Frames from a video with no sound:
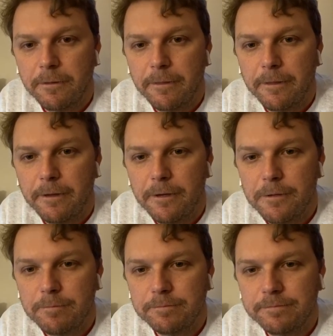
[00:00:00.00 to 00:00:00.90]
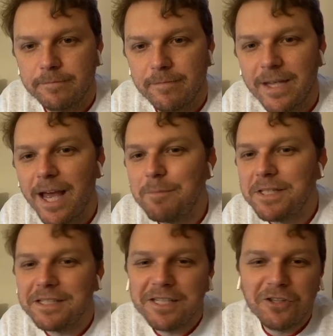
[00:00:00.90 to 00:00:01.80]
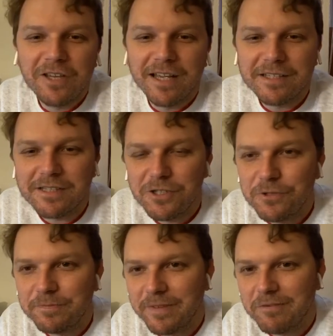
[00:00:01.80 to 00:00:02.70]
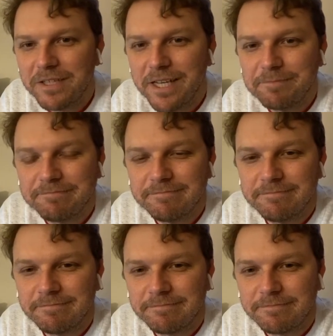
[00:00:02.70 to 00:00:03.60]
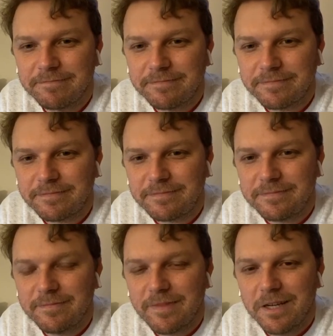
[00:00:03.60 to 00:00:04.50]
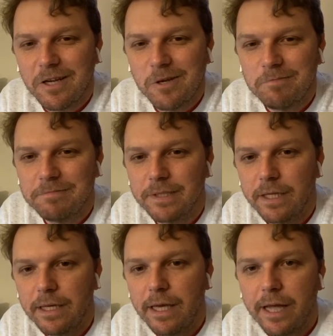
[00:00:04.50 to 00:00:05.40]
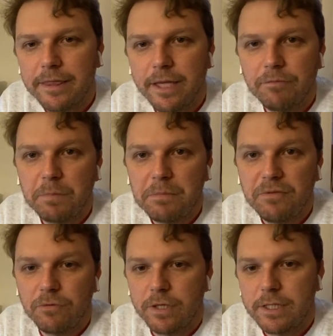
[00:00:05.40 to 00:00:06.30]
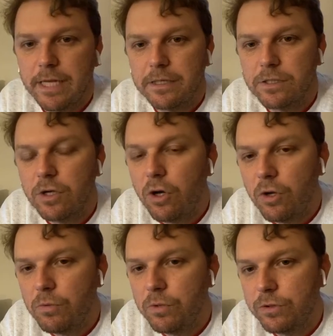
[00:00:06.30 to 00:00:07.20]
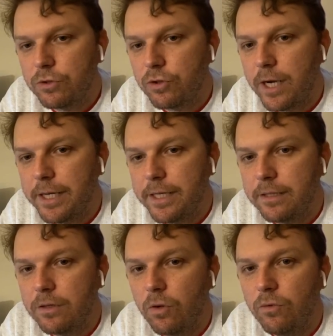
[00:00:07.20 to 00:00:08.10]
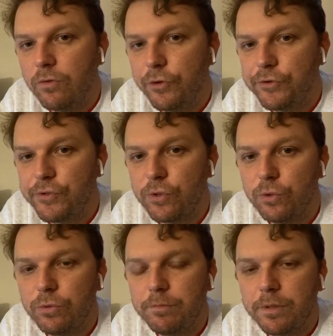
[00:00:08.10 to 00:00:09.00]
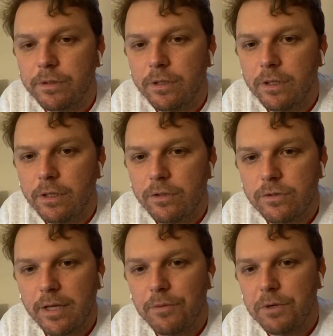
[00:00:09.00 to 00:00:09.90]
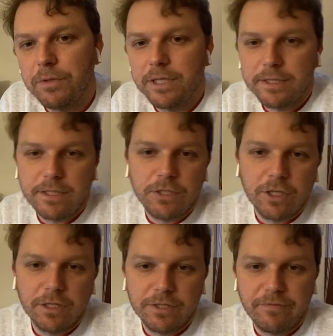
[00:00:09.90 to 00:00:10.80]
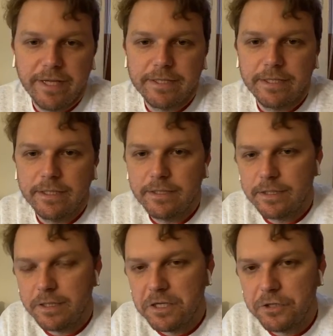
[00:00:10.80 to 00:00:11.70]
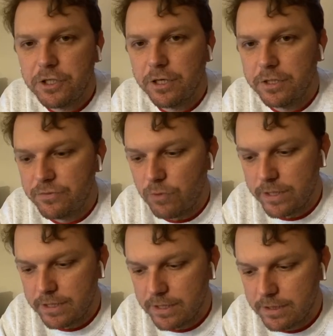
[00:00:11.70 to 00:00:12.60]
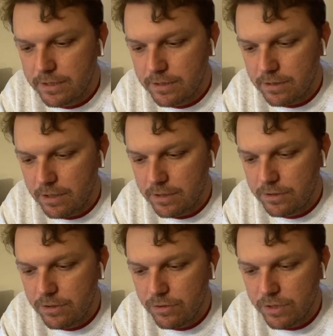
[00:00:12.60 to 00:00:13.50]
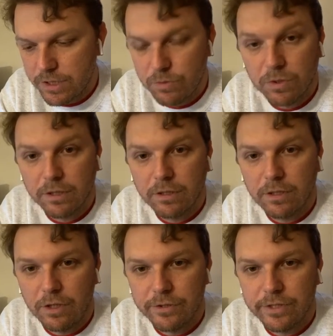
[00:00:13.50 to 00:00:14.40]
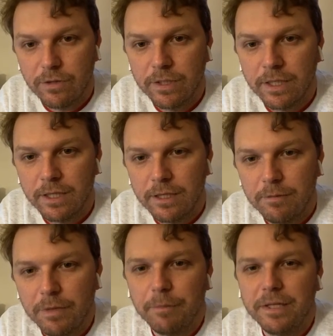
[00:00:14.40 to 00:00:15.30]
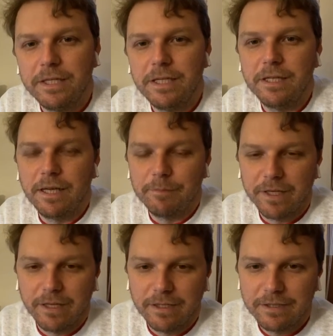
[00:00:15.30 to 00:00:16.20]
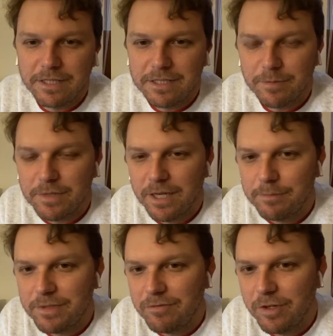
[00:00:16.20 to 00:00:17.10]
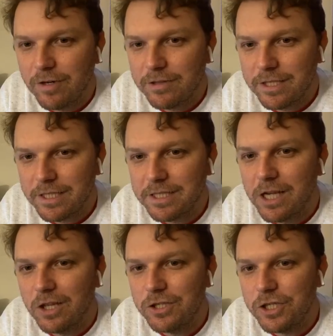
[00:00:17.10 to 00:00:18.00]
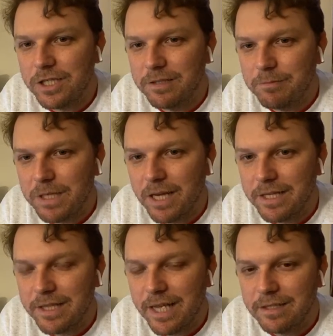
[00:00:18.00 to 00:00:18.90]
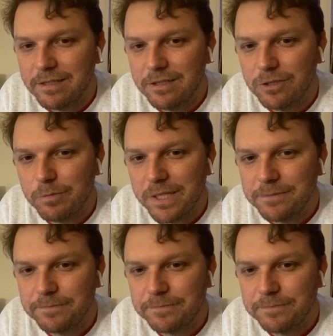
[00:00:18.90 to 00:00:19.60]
I miss seeing you guys too every day. I think maybe for the next call, we'll try it over Zoom, so that way we can see each other's faces and hear each other's voices to do this work also. But I'm gonna need some time to figure out the technology behind that a little bit.